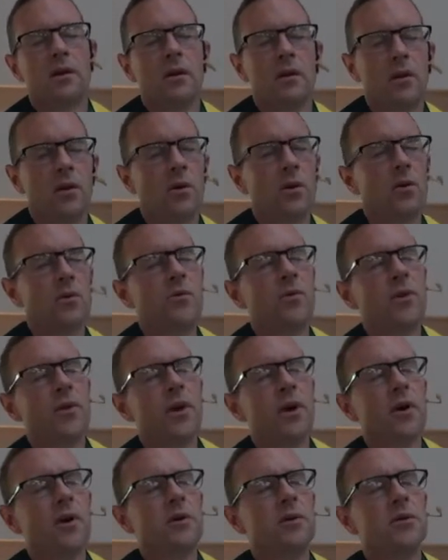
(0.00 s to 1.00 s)
Lord, for
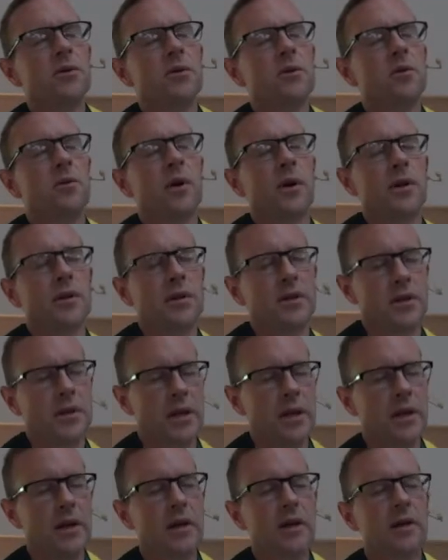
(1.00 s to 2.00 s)
those who are
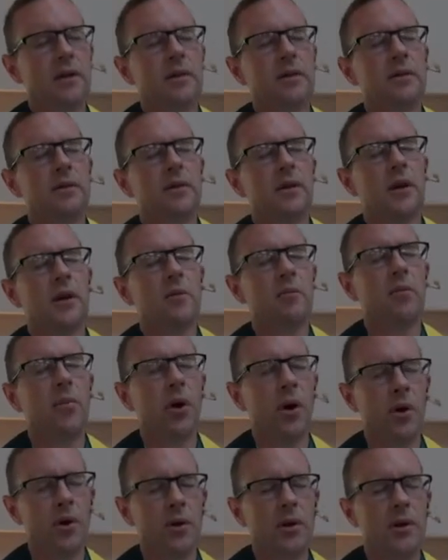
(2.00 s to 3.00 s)
sick and
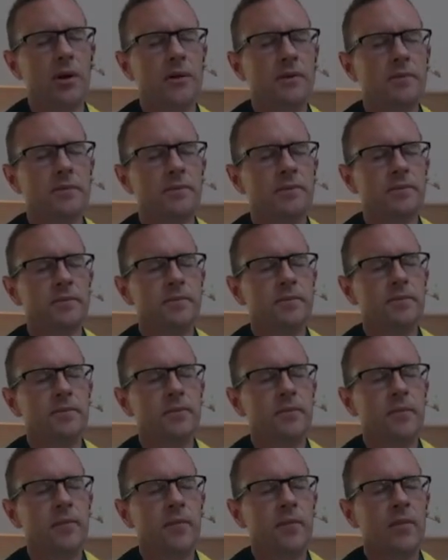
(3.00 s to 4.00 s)
broken
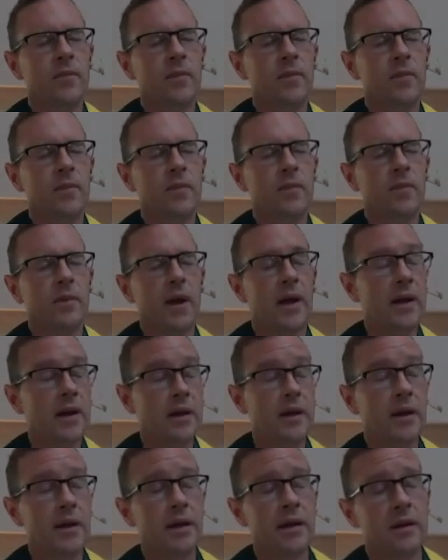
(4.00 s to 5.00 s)
and
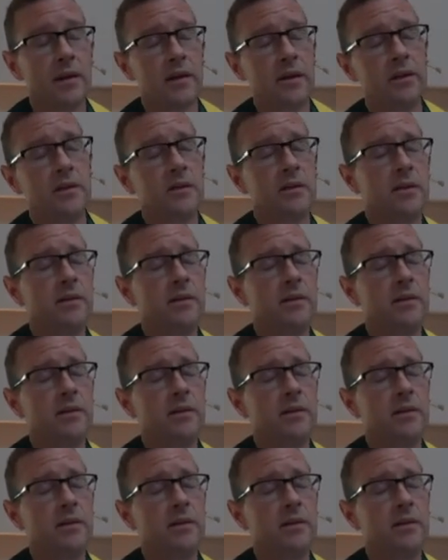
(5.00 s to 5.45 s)
in need,